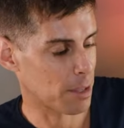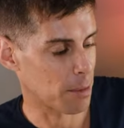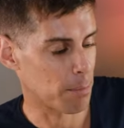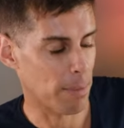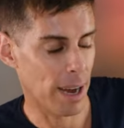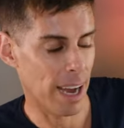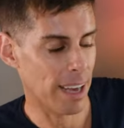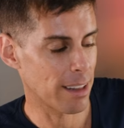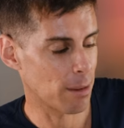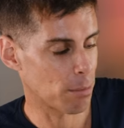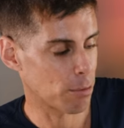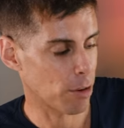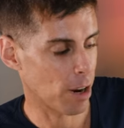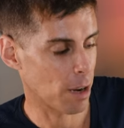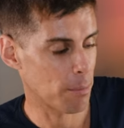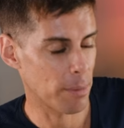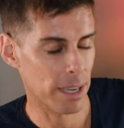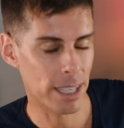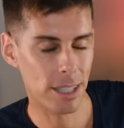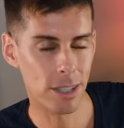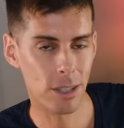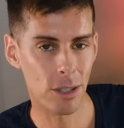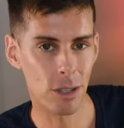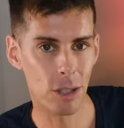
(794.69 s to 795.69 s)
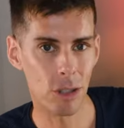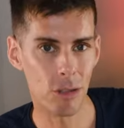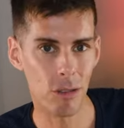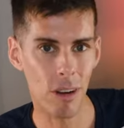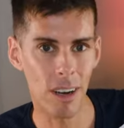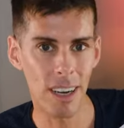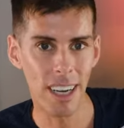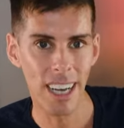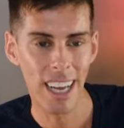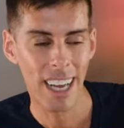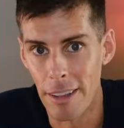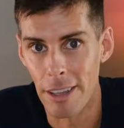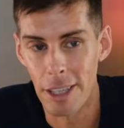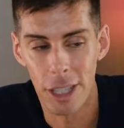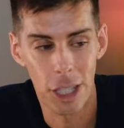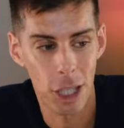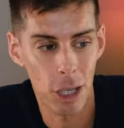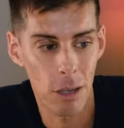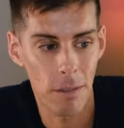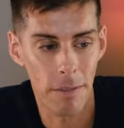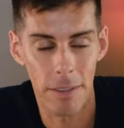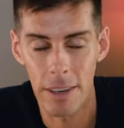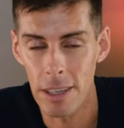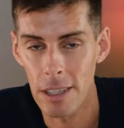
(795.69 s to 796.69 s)
to buy the Prime X2 Strung, the
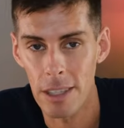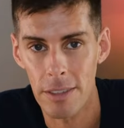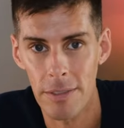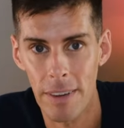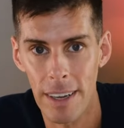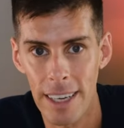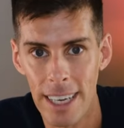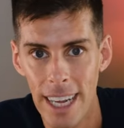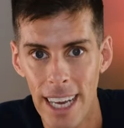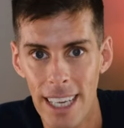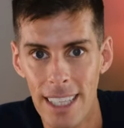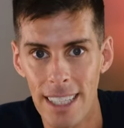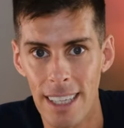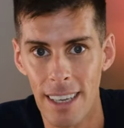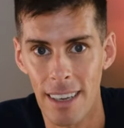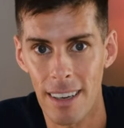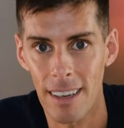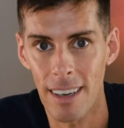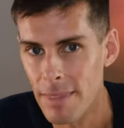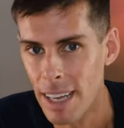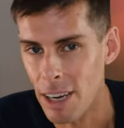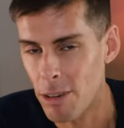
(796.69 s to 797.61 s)
shoe feels fantastic.